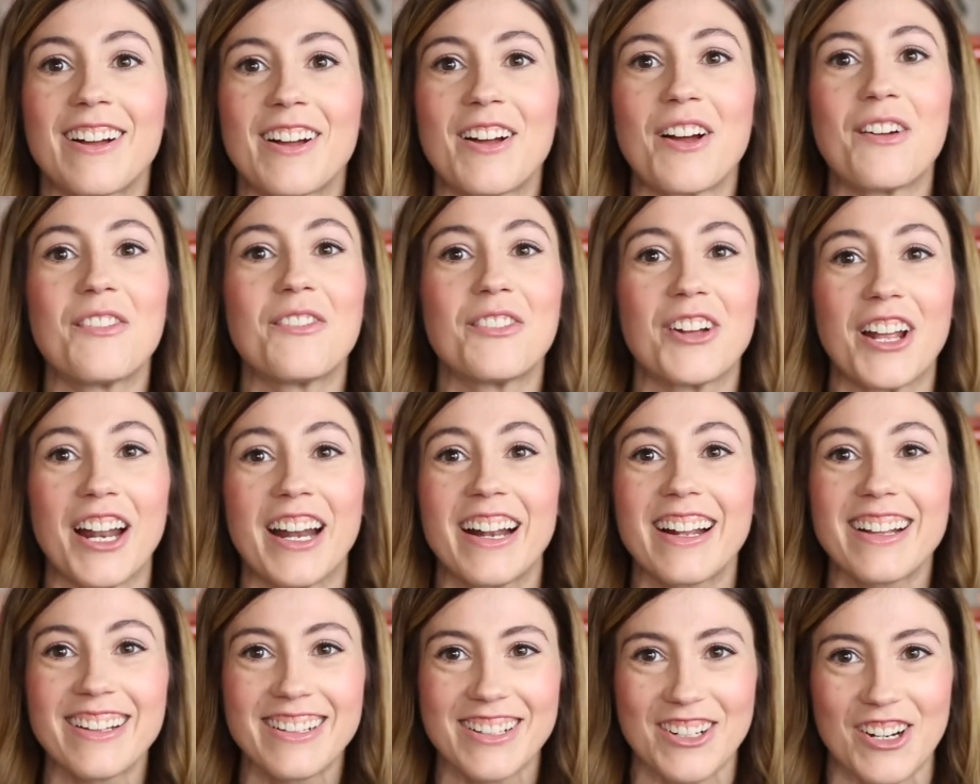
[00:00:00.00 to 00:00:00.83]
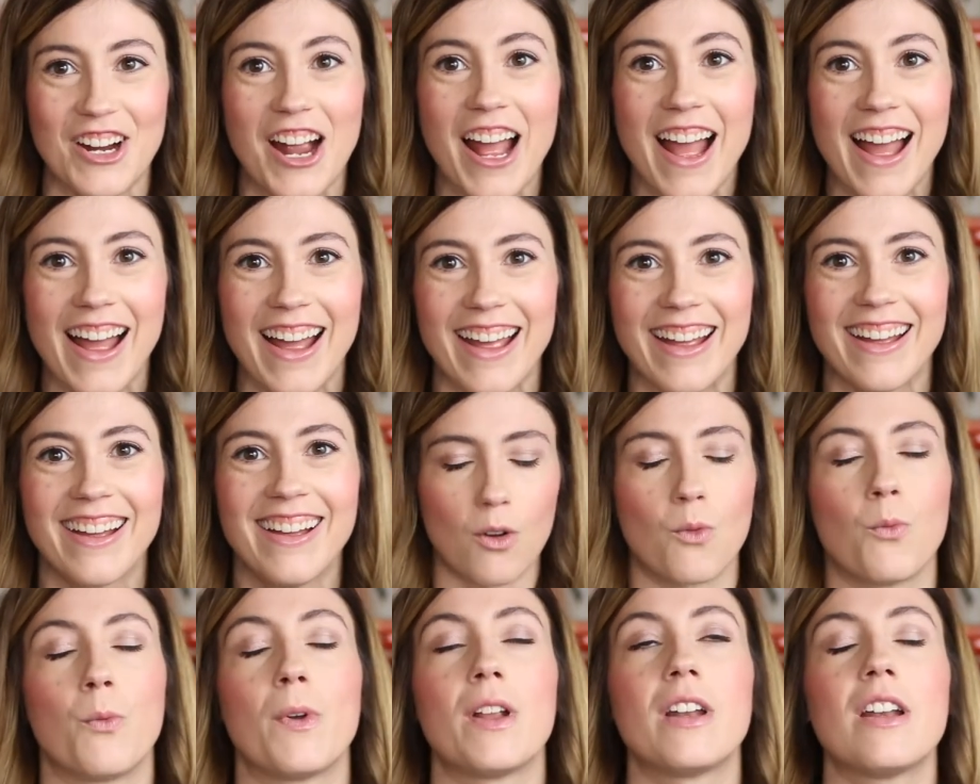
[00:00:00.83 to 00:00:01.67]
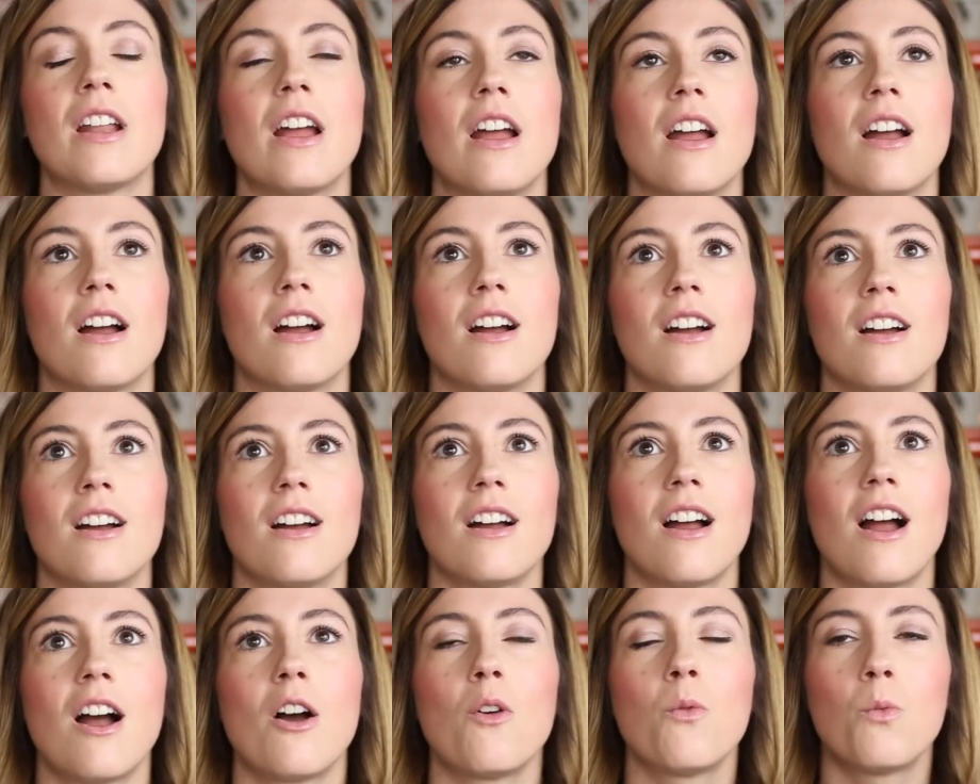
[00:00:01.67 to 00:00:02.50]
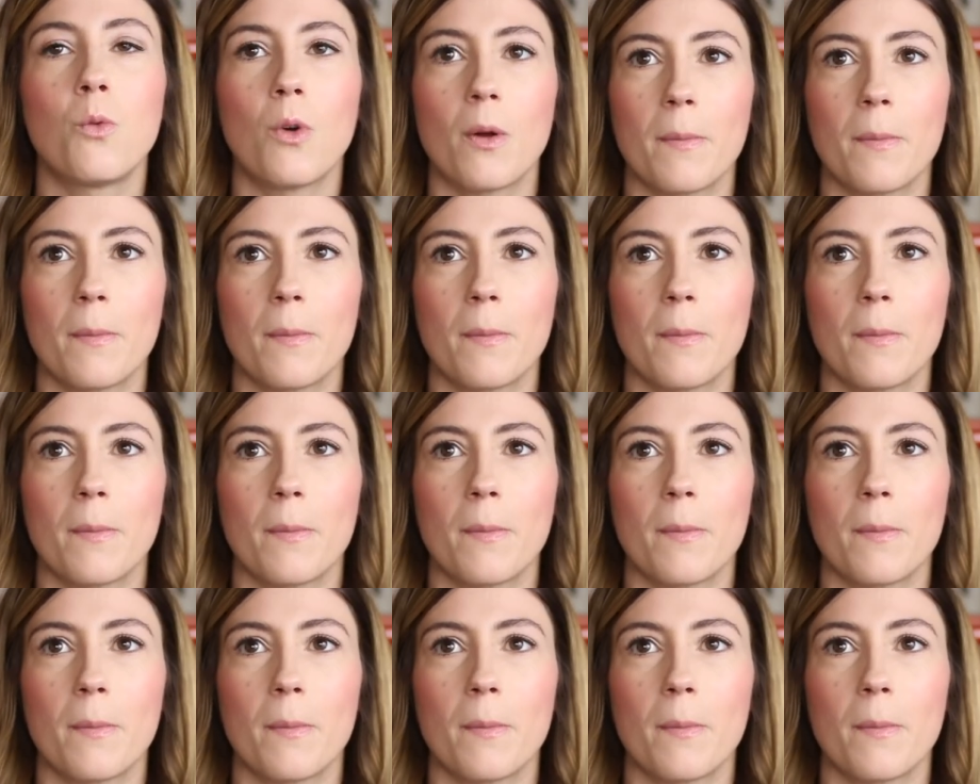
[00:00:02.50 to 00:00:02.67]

when a